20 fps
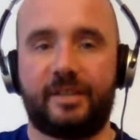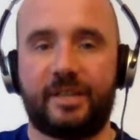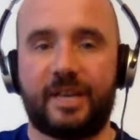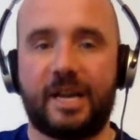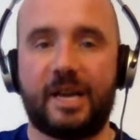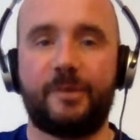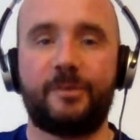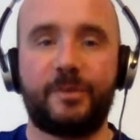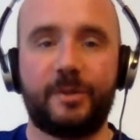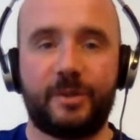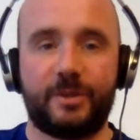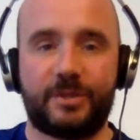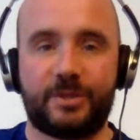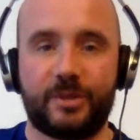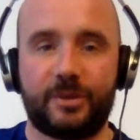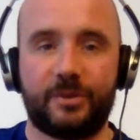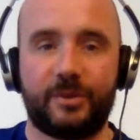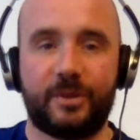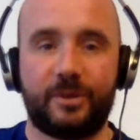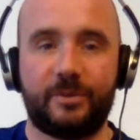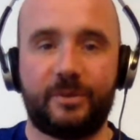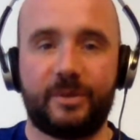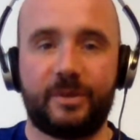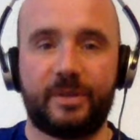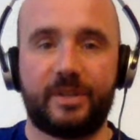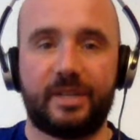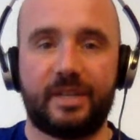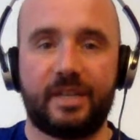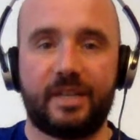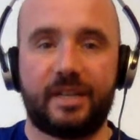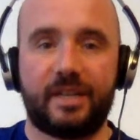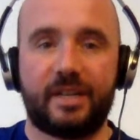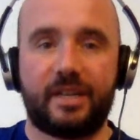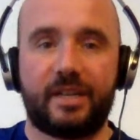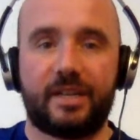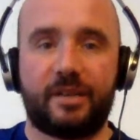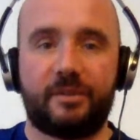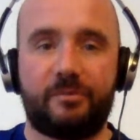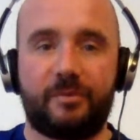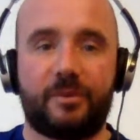after the solo,
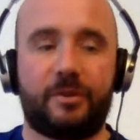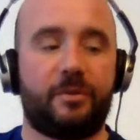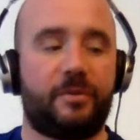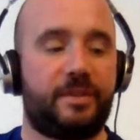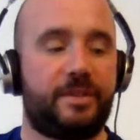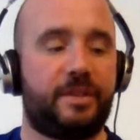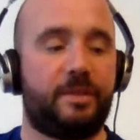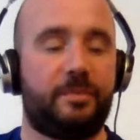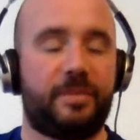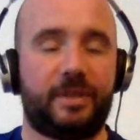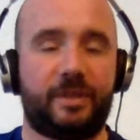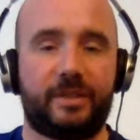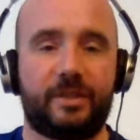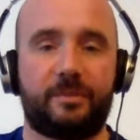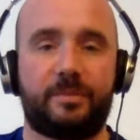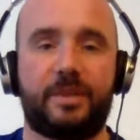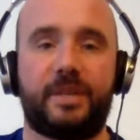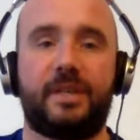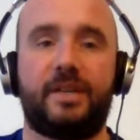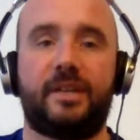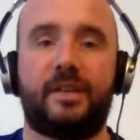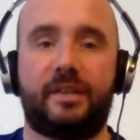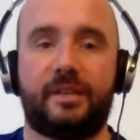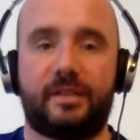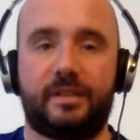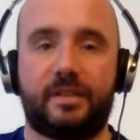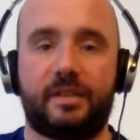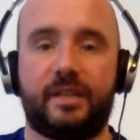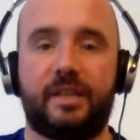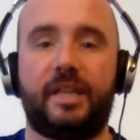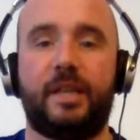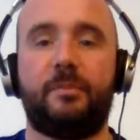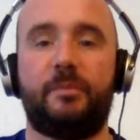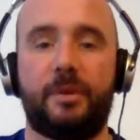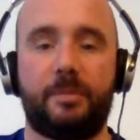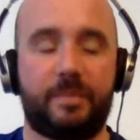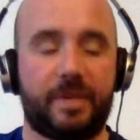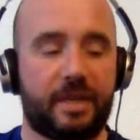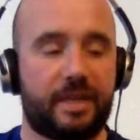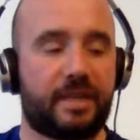we go into the build-up part, and then we
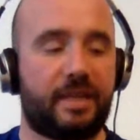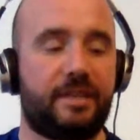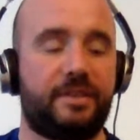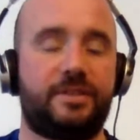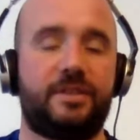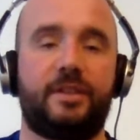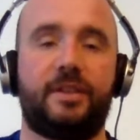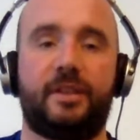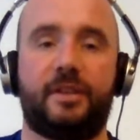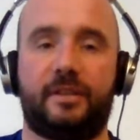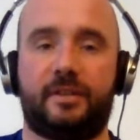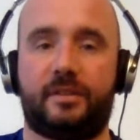back into the,